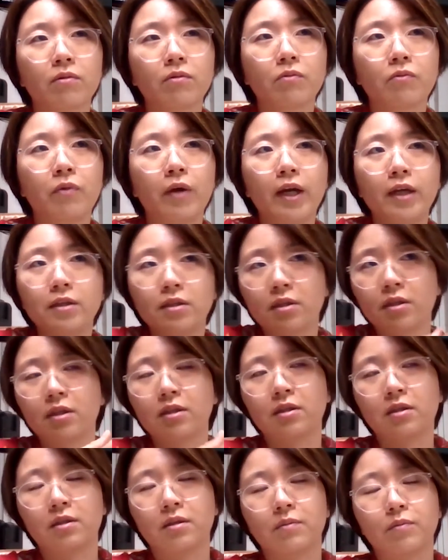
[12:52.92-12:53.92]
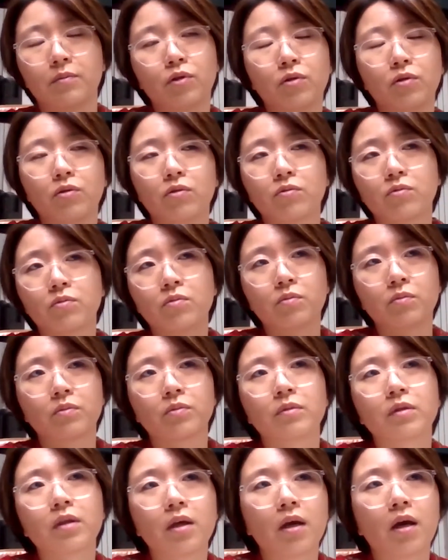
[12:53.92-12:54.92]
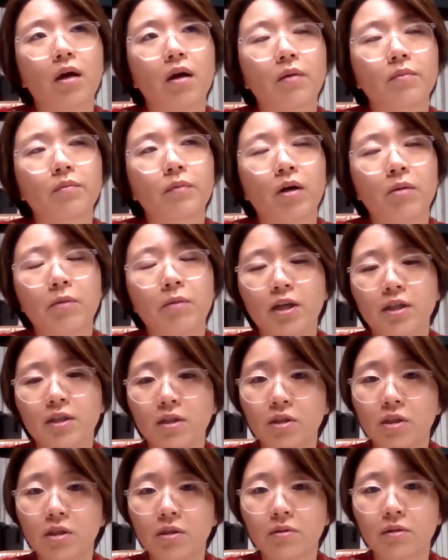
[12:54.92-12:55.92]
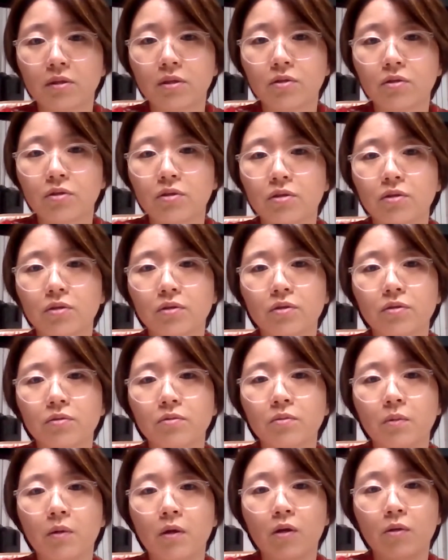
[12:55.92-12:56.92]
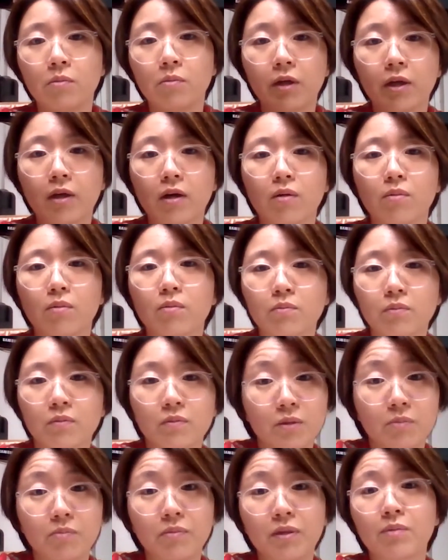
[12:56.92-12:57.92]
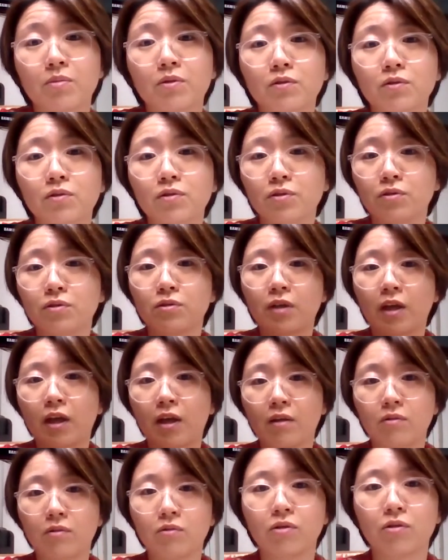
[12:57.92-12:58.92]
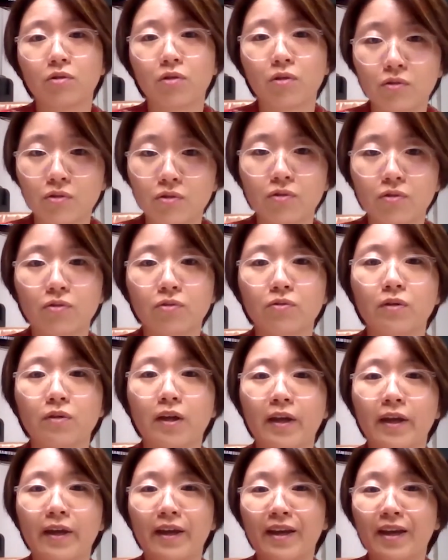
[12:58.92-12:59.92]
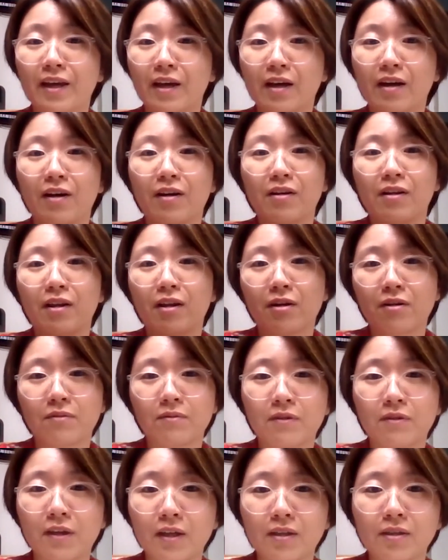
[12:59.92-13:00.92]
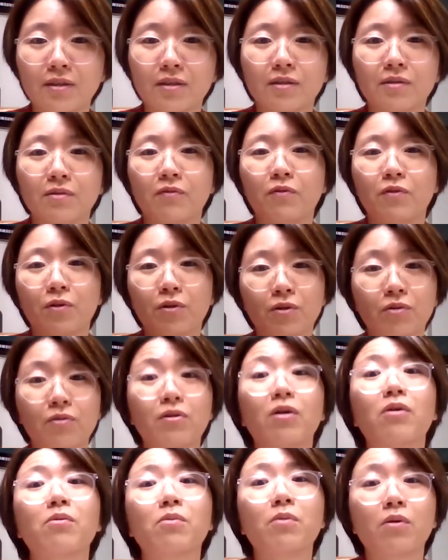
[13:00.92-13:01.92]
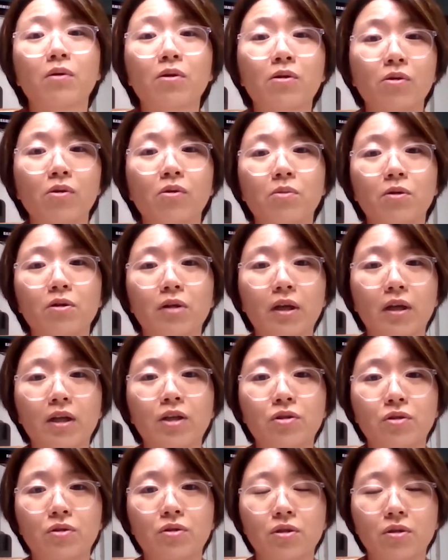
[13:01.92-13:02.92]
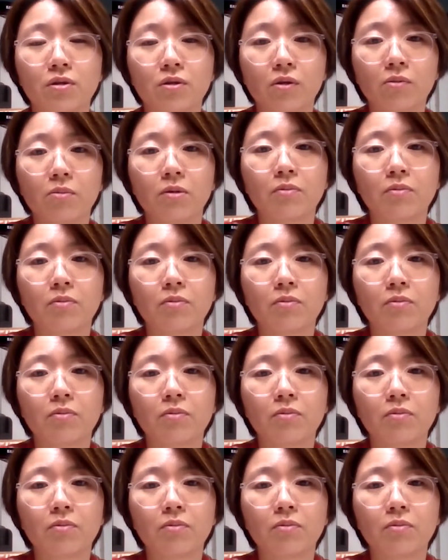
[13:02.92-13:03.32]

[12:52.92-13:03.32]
raise these, amazing children to become people who can, do a lot of things for global issues, global